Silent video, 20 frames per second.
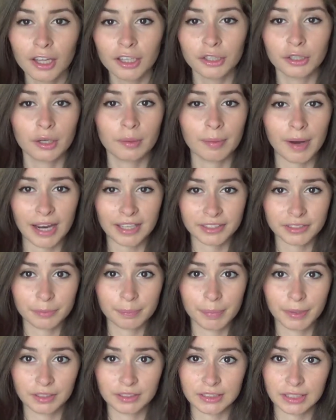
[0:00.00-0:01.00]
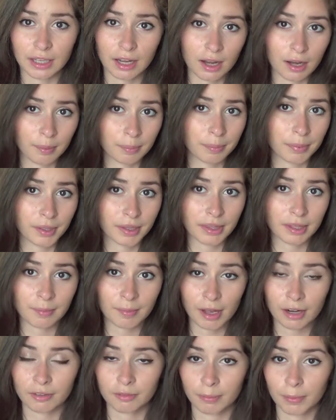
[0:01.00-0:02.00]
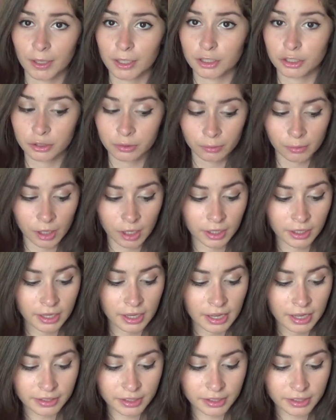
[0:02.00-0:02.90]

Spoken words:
You can practice building up the amount of blush you want.